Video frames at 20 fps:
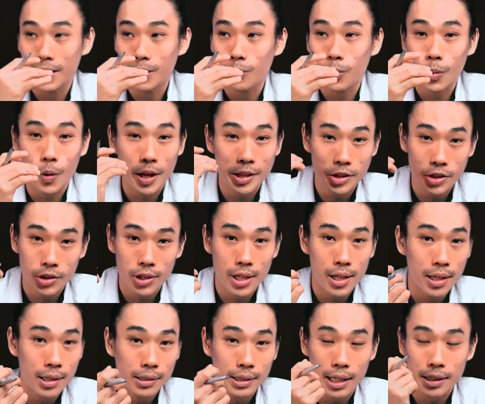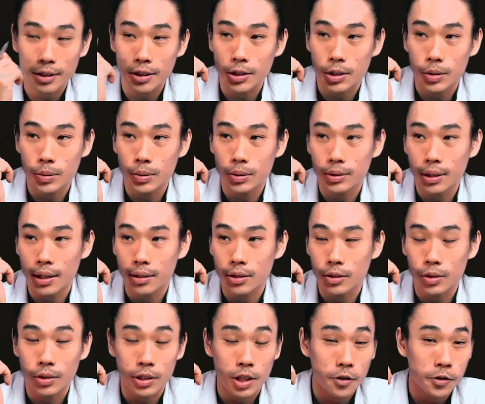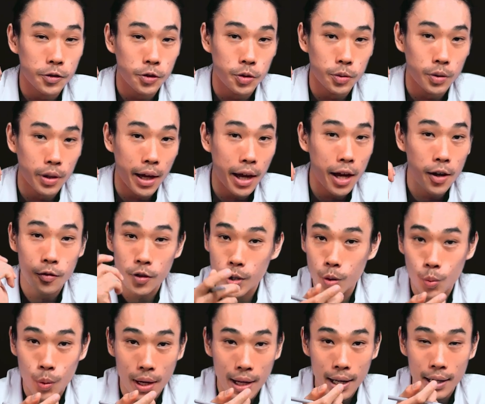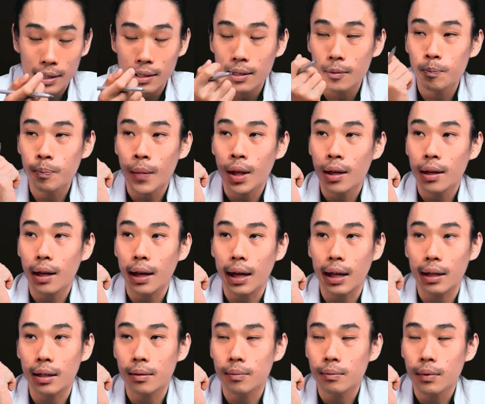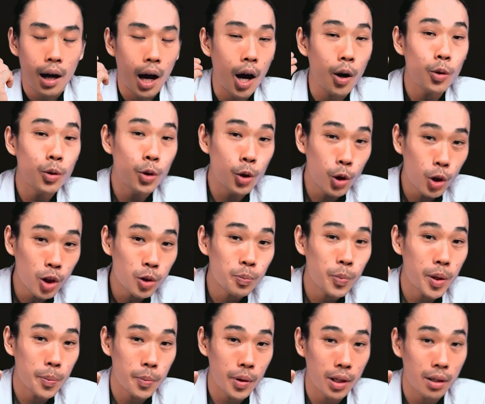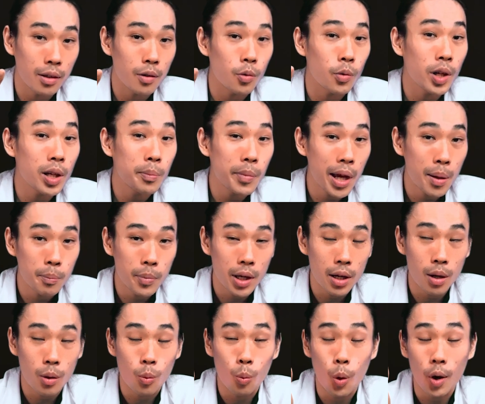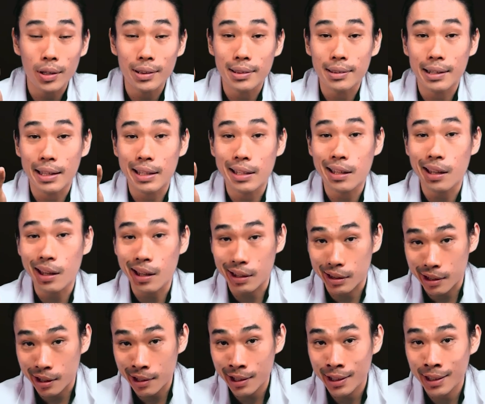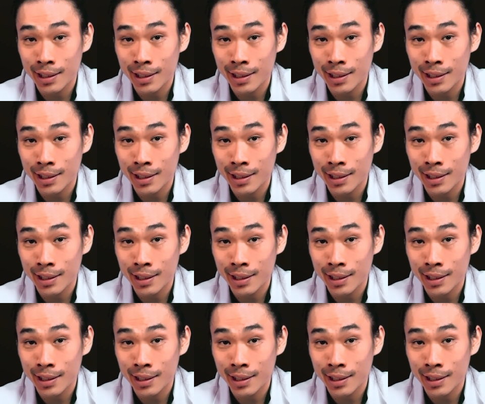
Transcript: questionnaire that you give to everyone, and how could people remember what they eat?